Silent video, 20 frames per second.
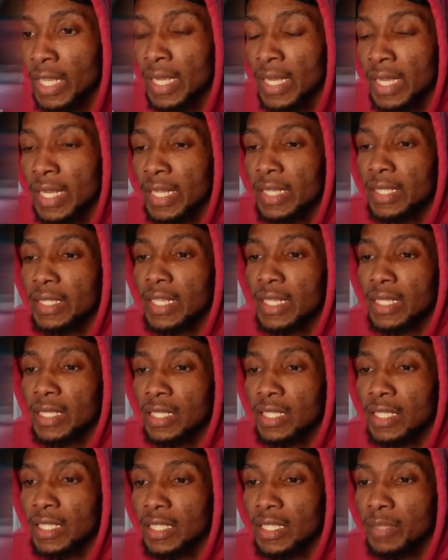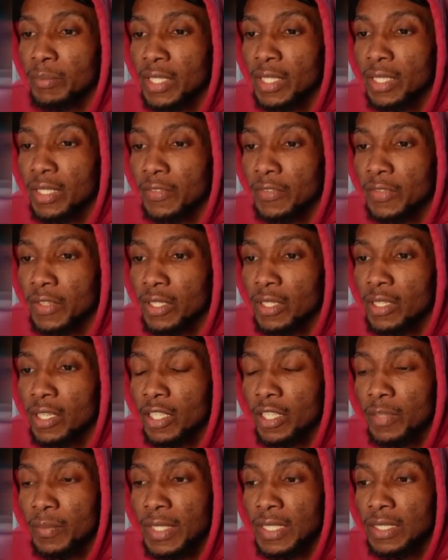Then click in the middle of your
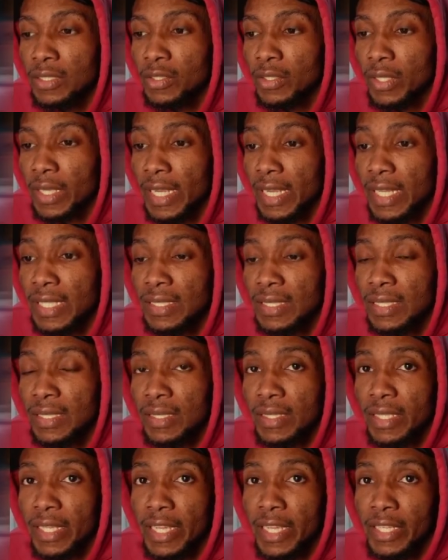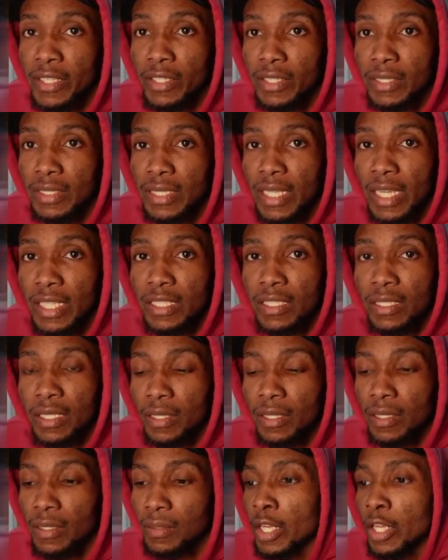document to exit the header section.
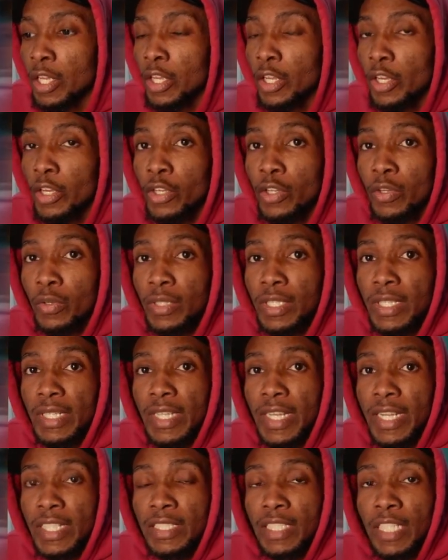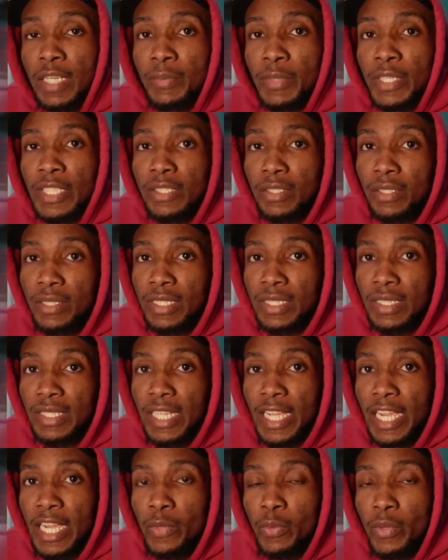Now the next step is to decide
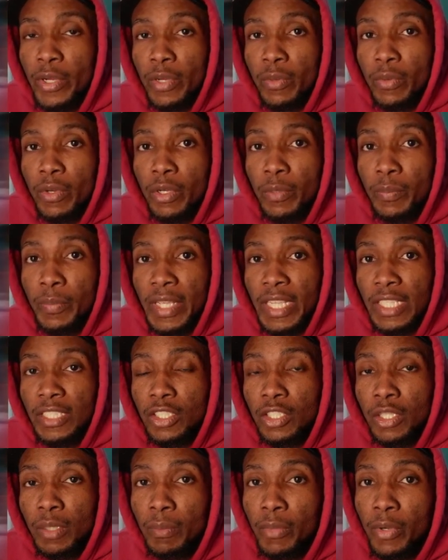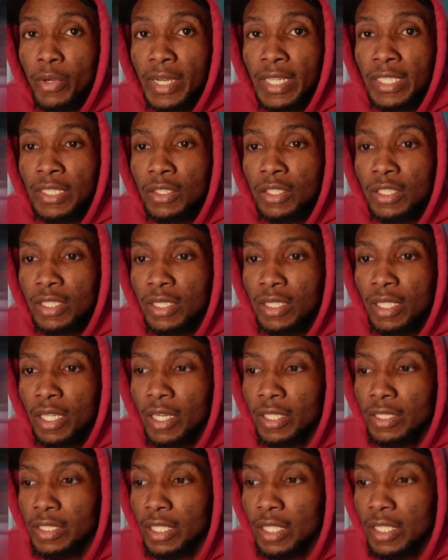where you want a page numbering to start
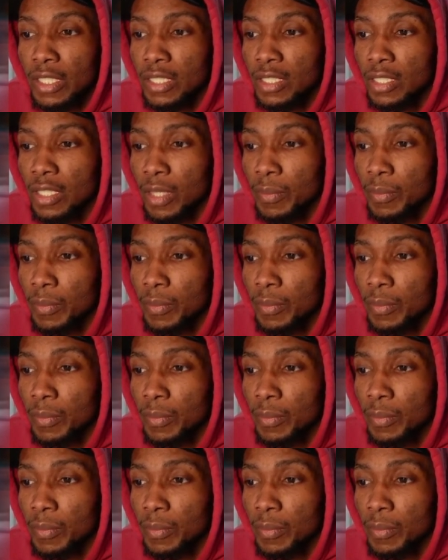or stop.